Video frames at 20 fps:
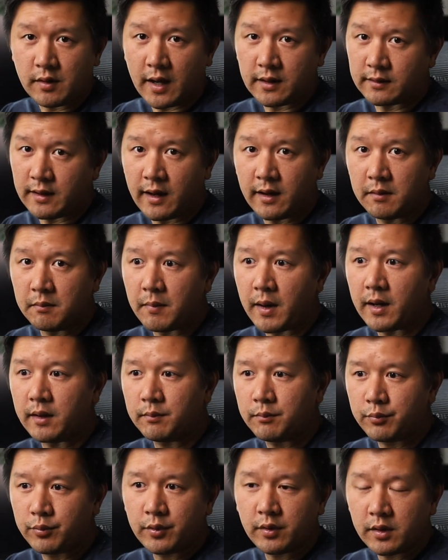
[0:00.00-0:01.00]
I tighten
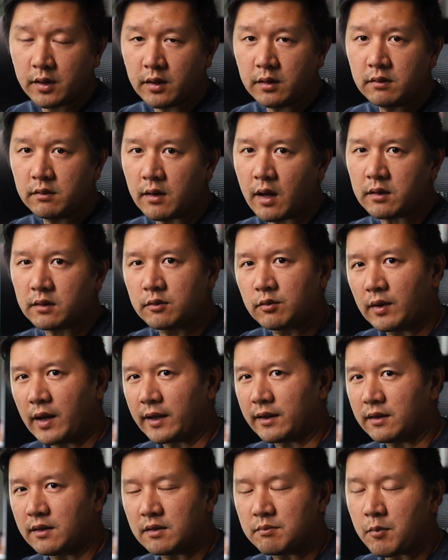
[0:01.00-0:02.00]
mine pretty good, not to
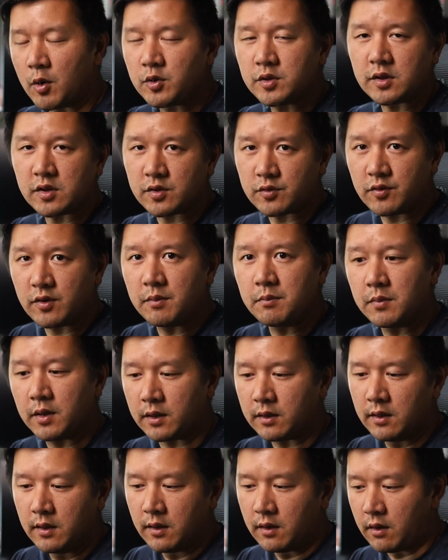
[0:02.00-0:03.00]
like the most extreme,
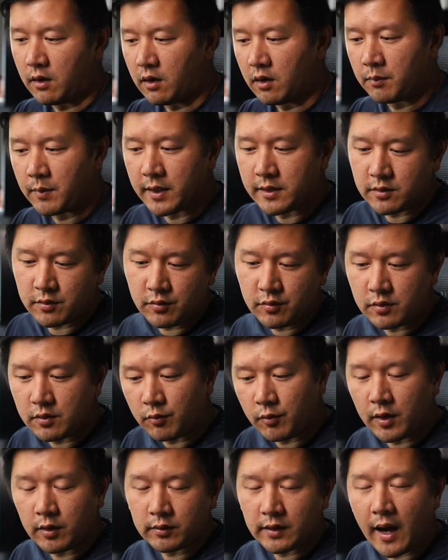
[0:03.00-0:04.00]
but all my screws are
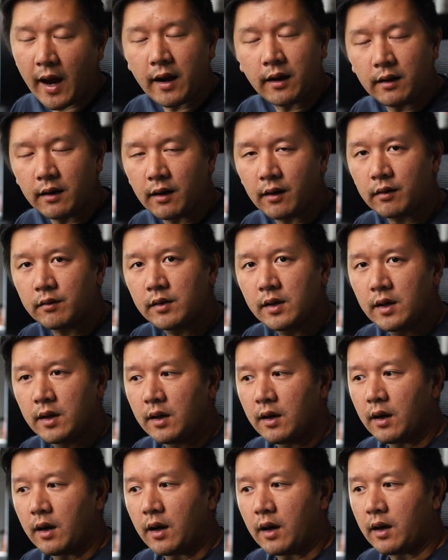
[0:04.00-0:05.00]
well tightened now.
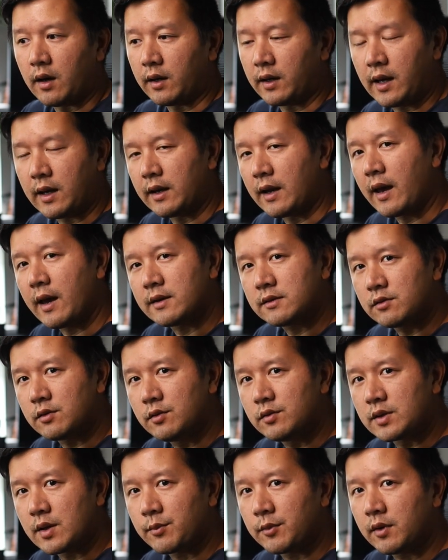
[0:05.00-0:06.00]
Again, that has to
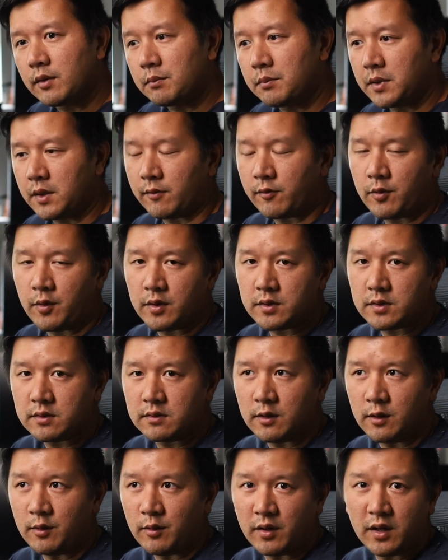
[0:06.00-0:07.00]
do something, but of course,
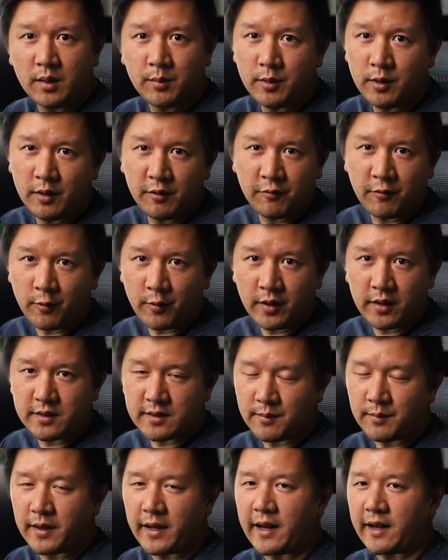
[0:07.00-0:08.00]
you know, a W40,
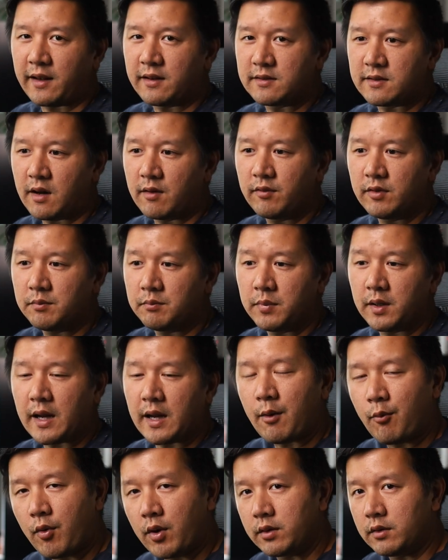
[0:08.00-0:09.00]
something like that can solve it,
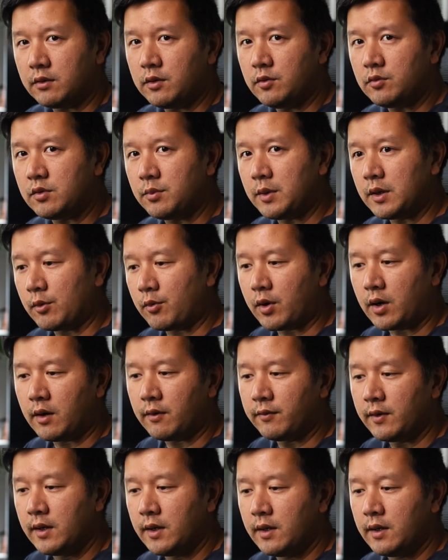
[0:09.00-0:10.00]
want you to be aware
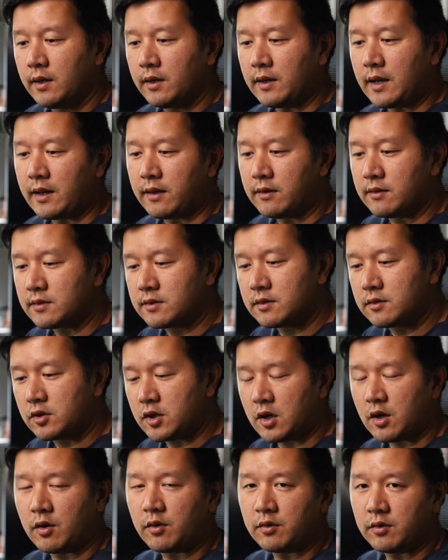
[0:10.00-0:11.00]
of that this
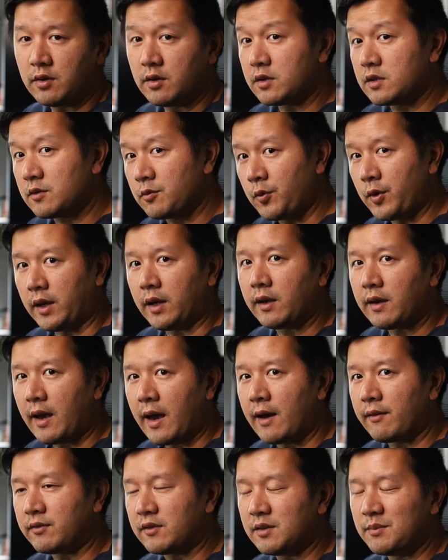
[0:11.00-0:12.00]
chair does squeak
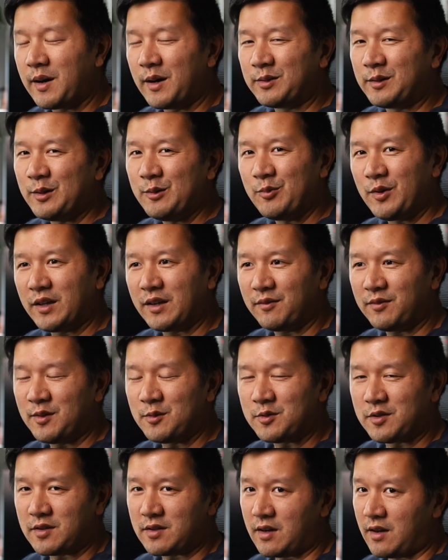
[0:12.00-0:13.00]
after about 2 weeks of
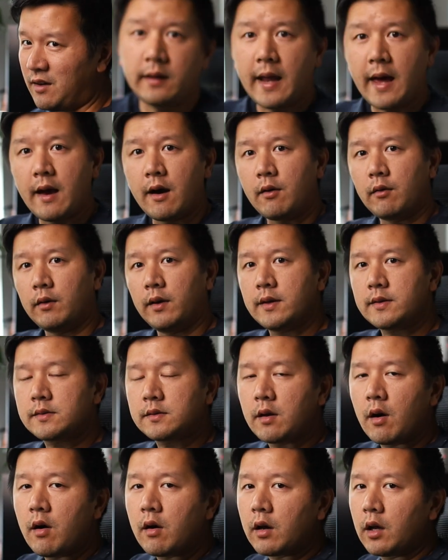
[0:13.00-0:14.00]
using it. Now, let's
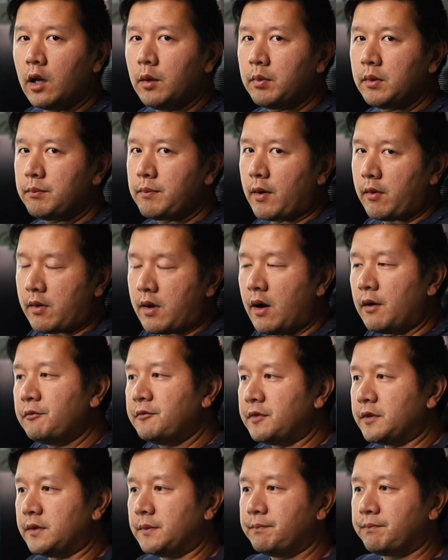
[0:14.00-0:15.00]
talk a little bit about
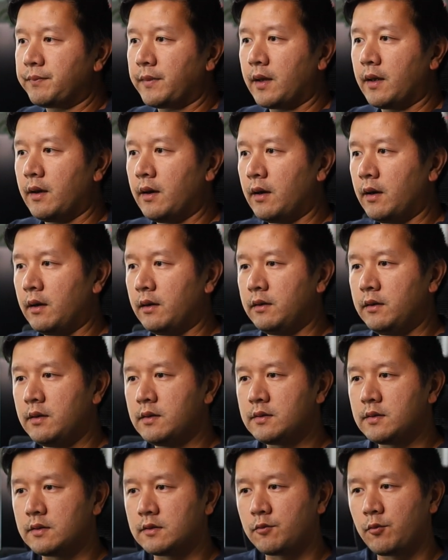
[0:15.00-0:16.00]
comfort.
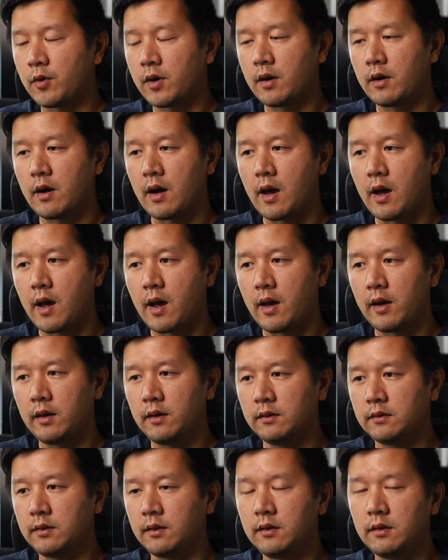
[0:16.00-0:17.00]
This is where
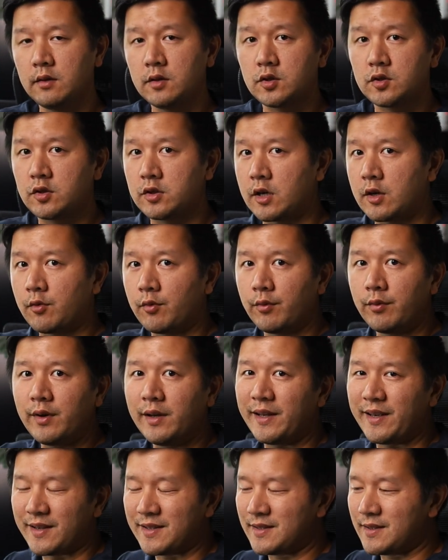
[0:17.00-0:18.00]
I think this chair
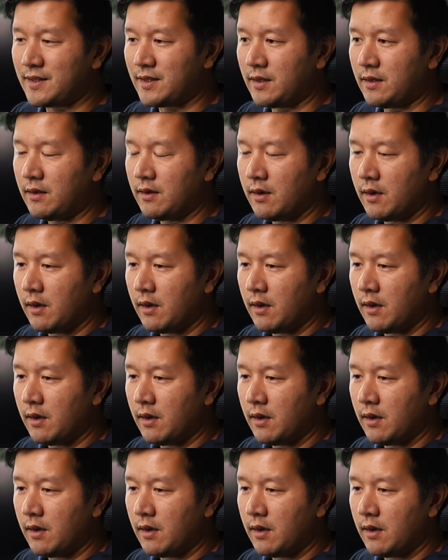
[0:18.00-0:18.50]
really exceed.